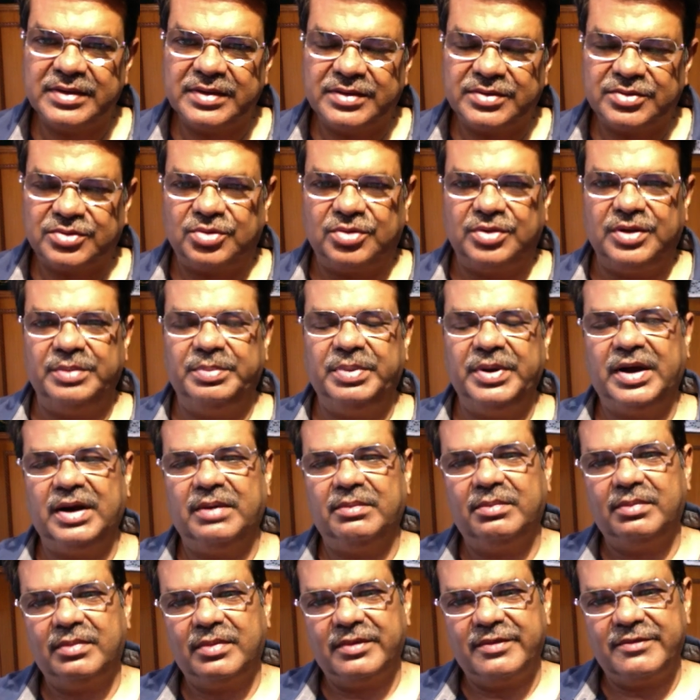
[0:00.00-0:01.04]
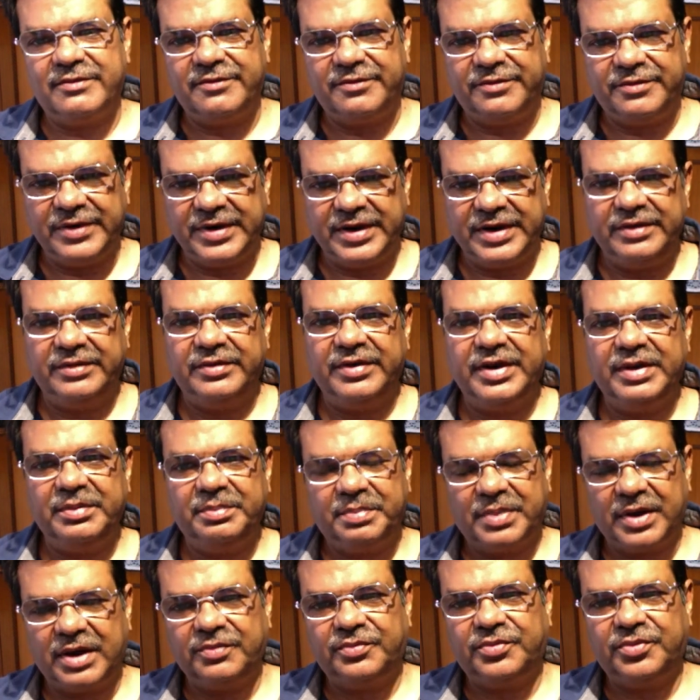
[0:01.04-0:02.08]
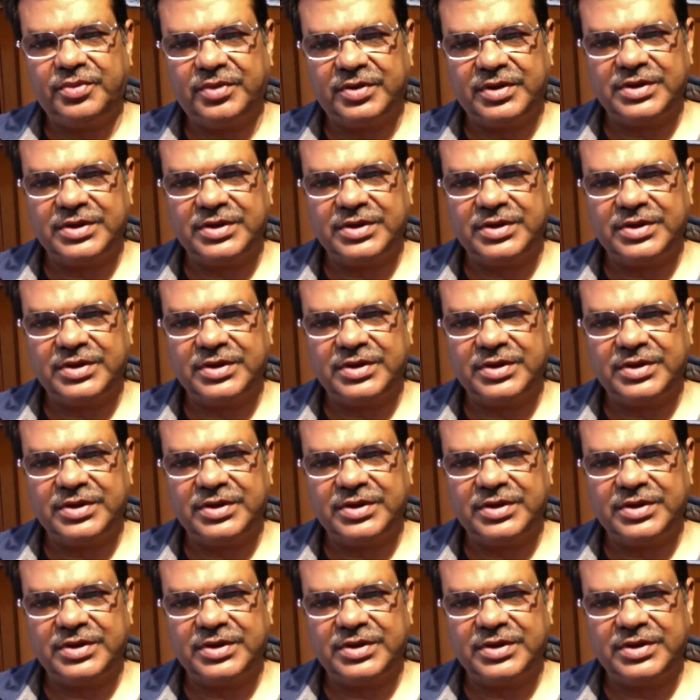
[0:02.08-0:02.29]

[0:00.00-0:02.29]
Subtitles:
so they become very, very powerful.